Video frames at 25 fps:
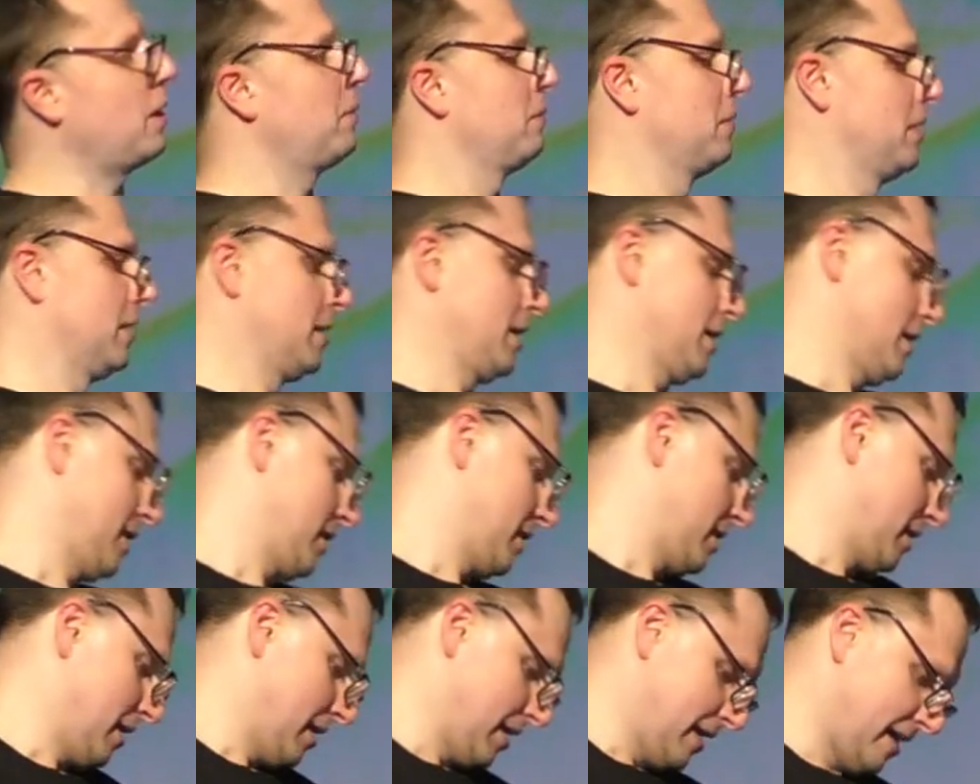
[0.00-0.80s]
we go.
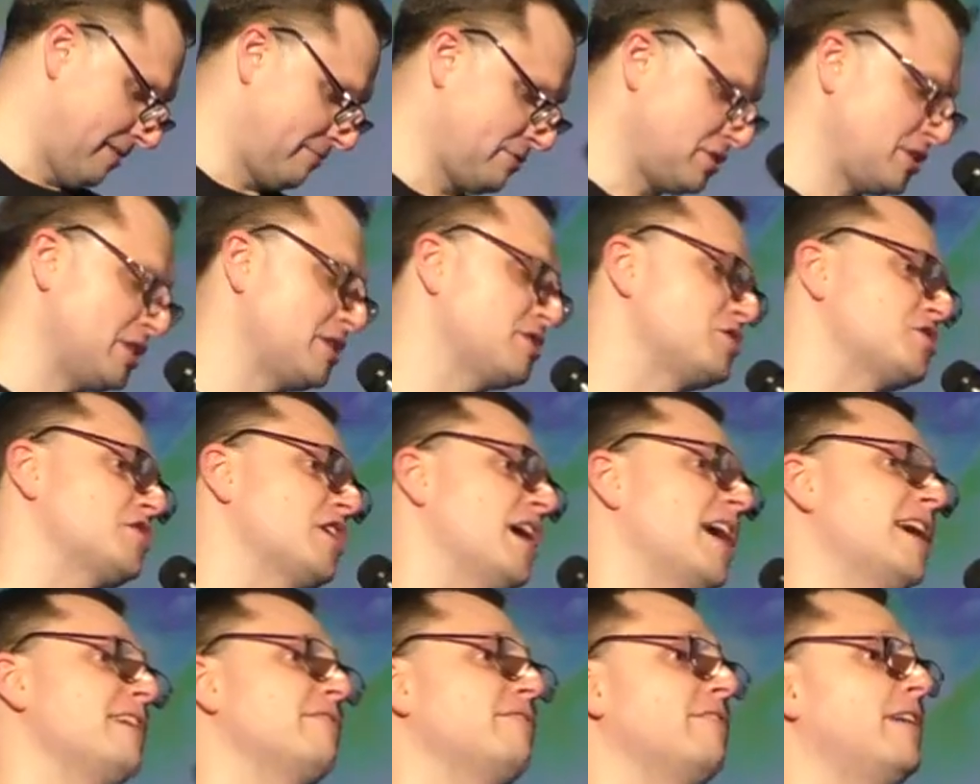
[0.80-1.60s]
You ever seen
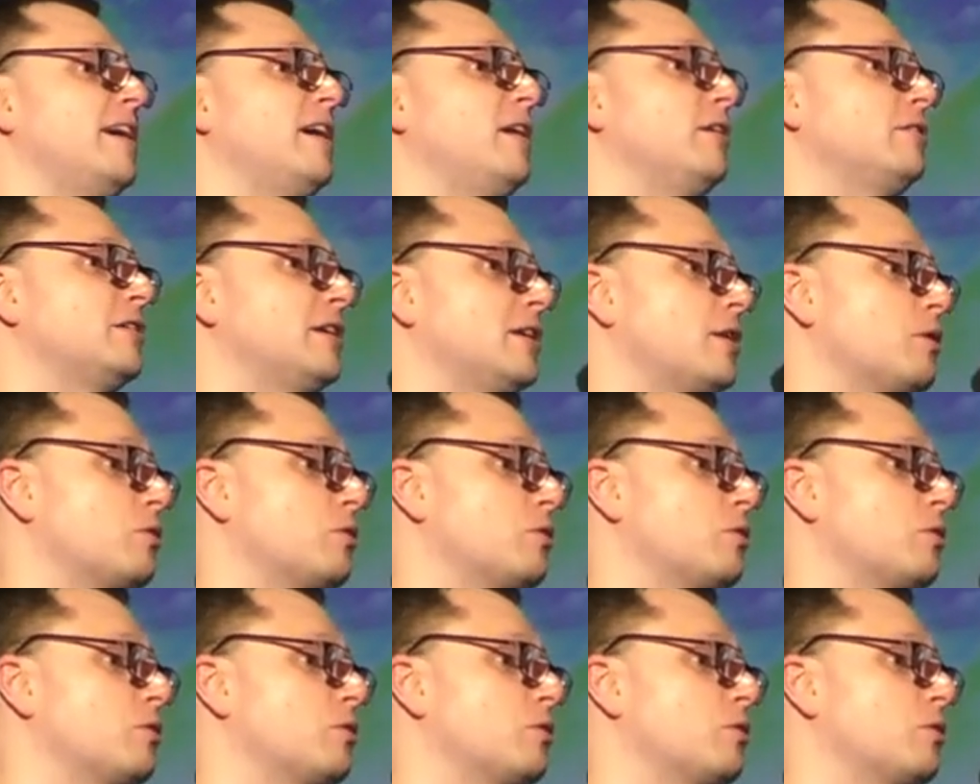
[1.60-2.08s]
Seinfeld?